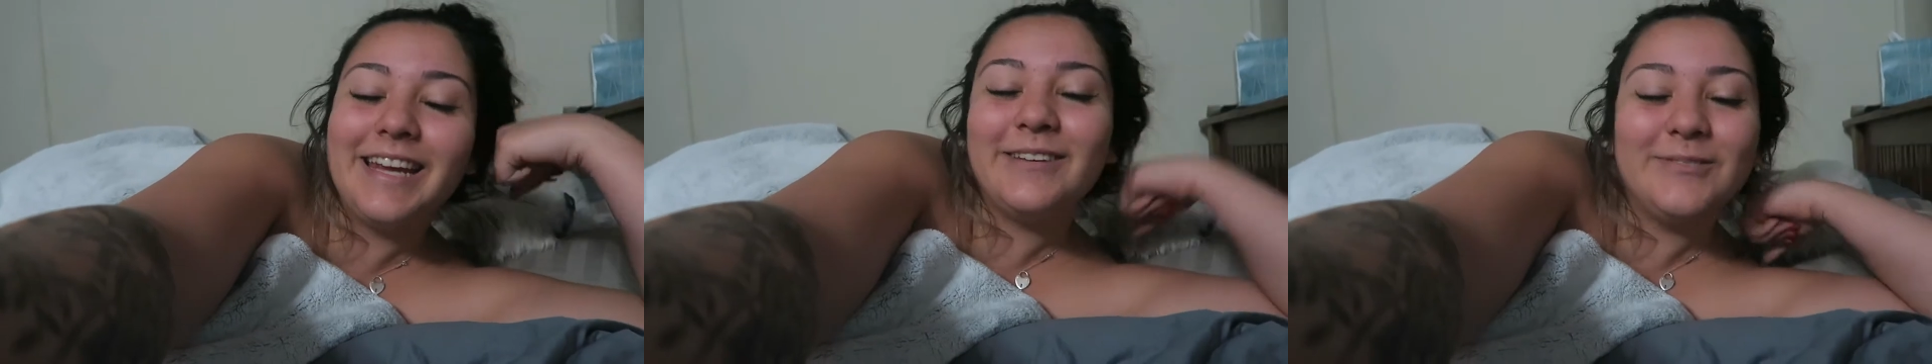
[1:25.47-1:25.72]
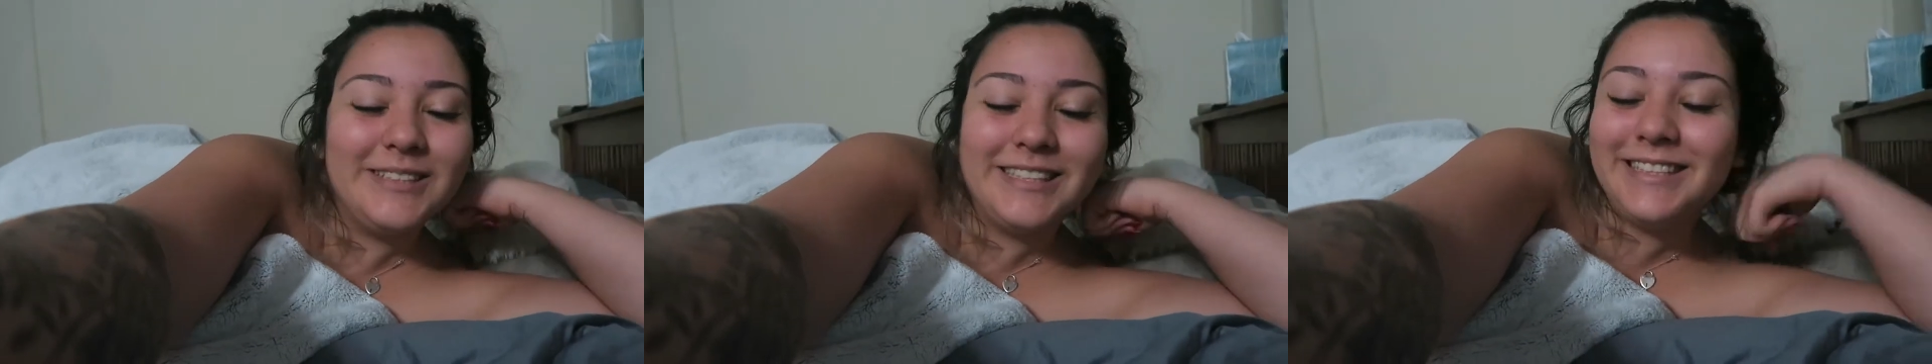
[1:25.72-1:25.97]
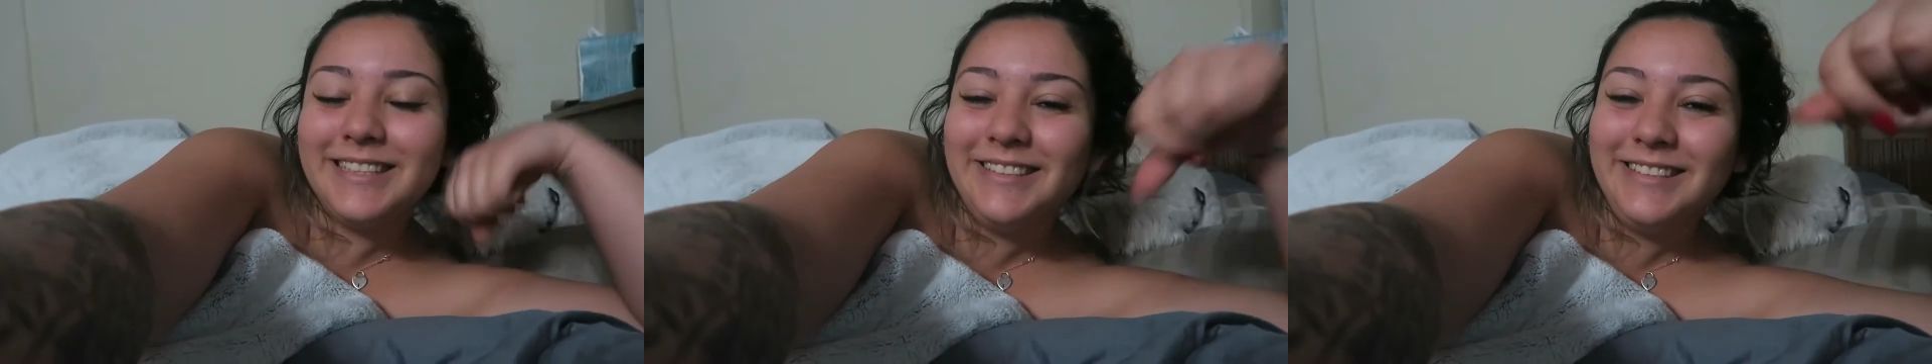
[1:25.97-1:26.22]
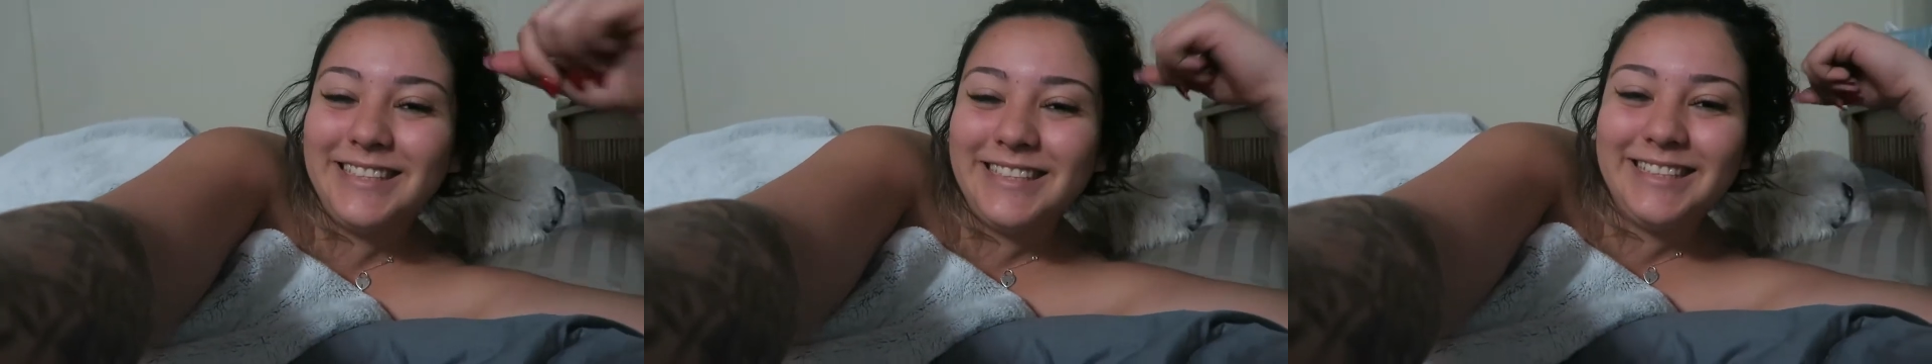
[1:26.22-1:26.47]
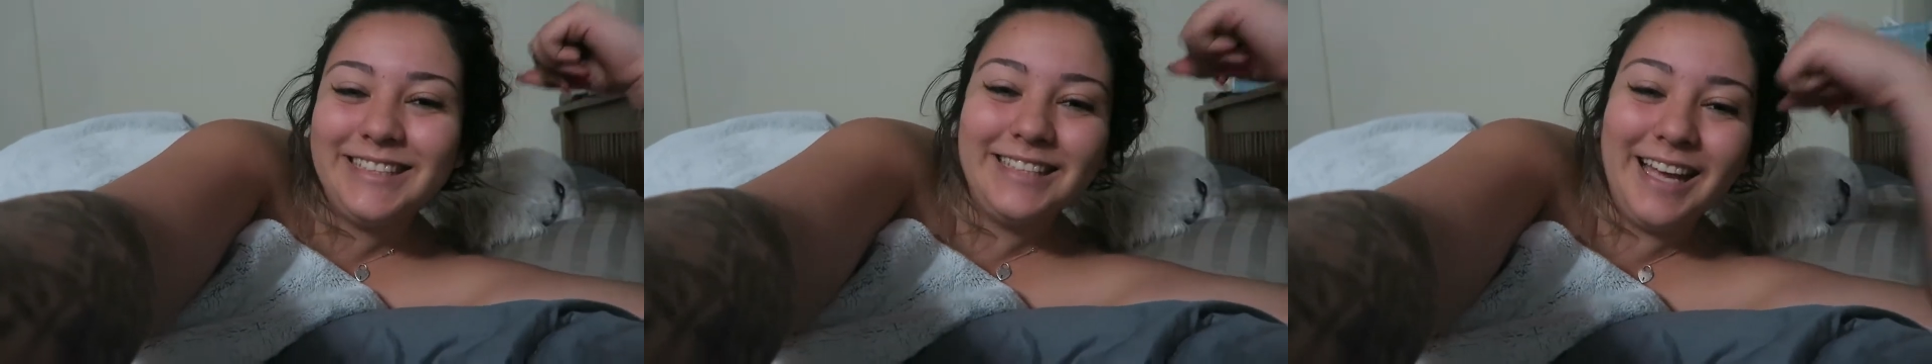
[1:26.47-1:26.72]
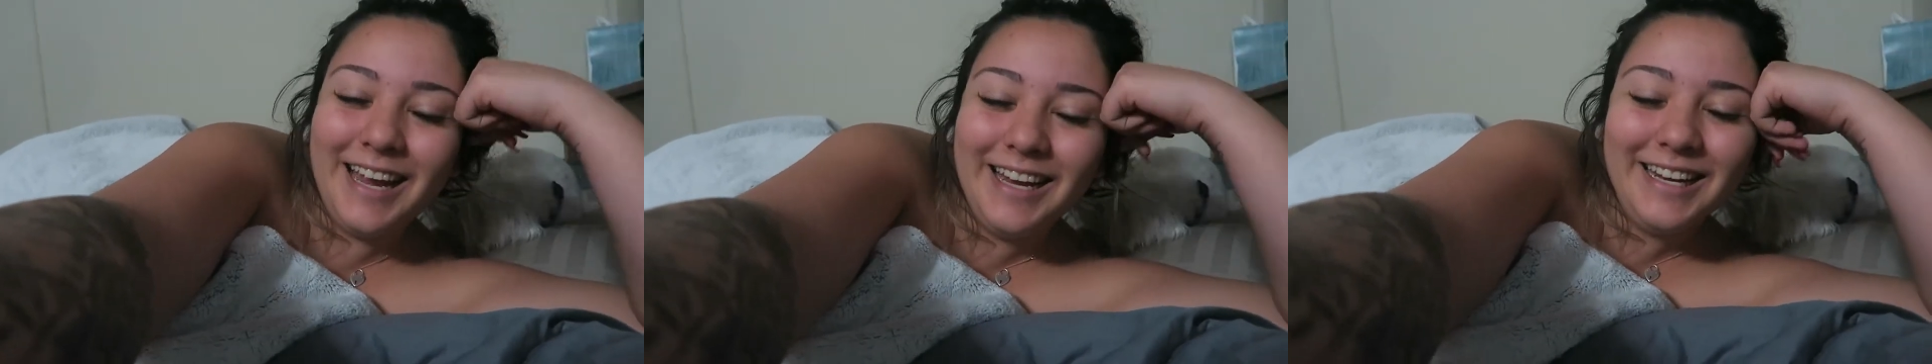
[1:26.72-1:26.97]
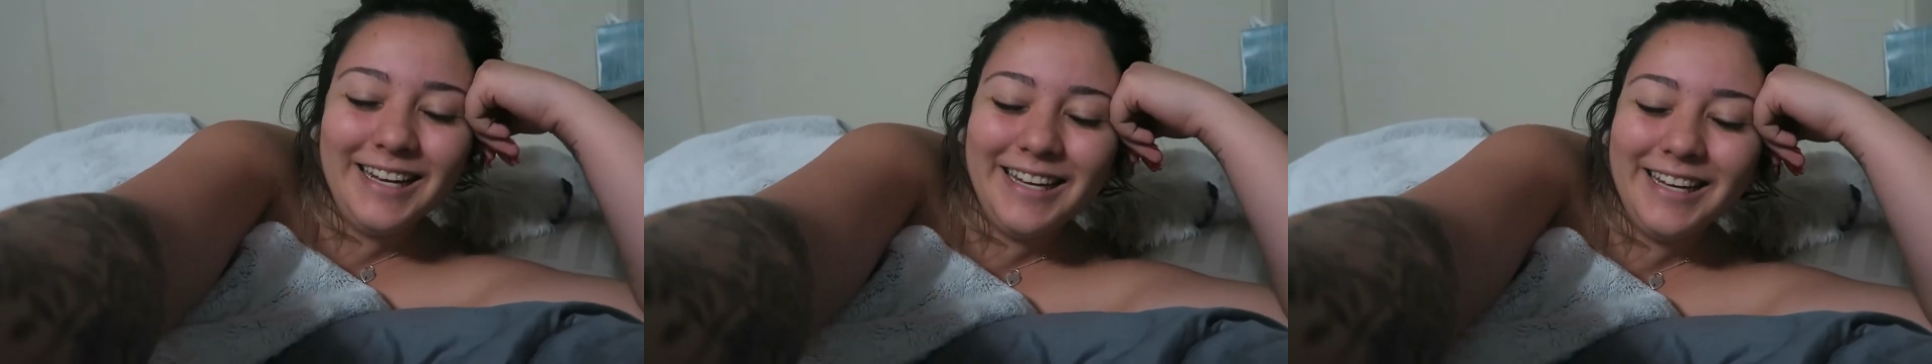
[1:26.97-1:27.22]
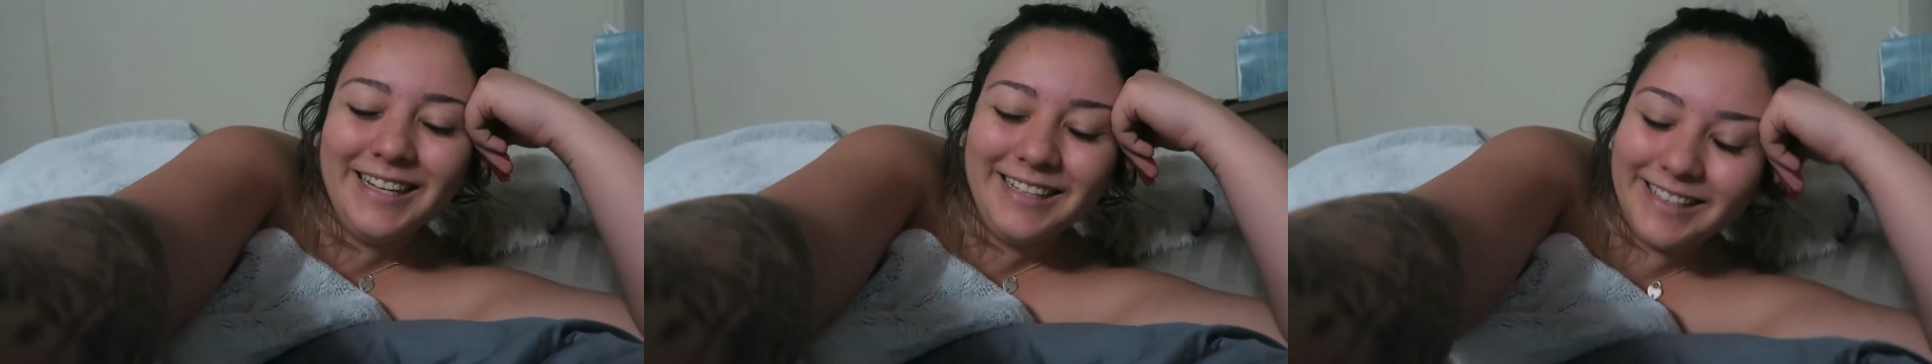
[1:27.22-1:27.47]
and I'm so
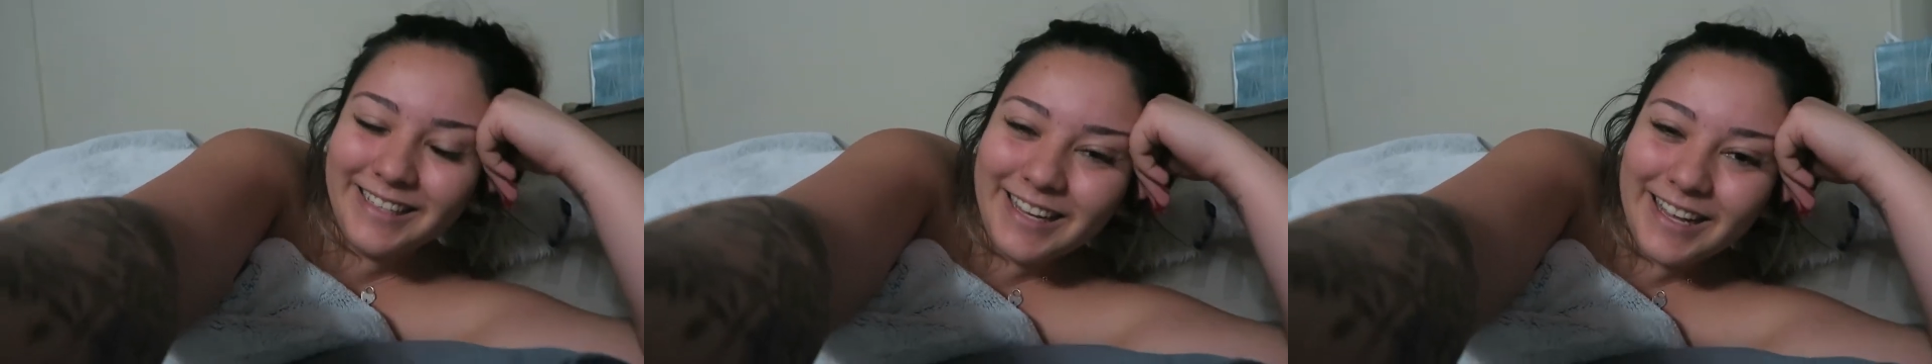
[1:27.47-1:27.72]
excited!